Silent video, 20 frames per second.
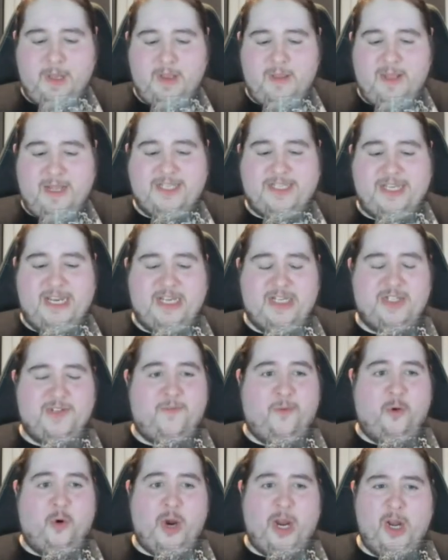That tastes
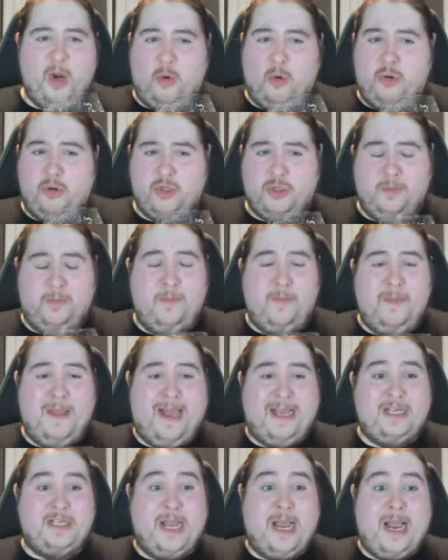fucking awesome.
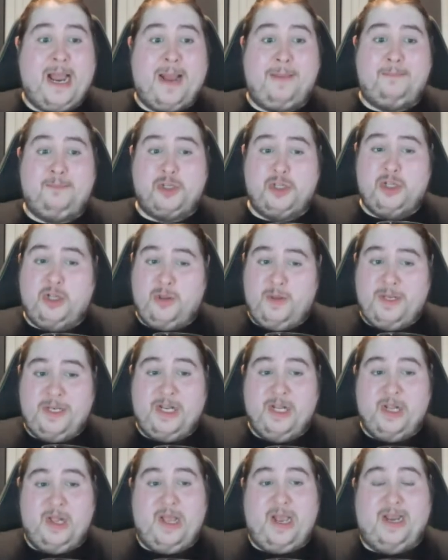That is absolutely
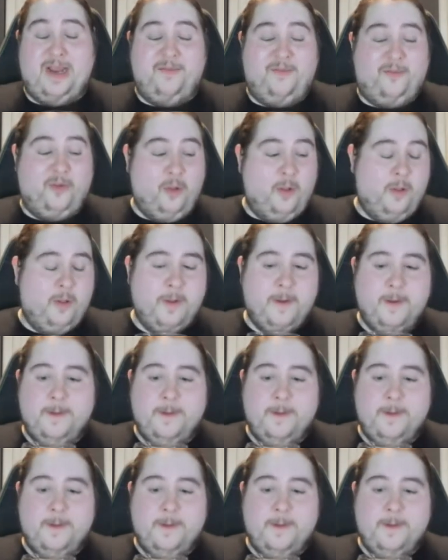delightful.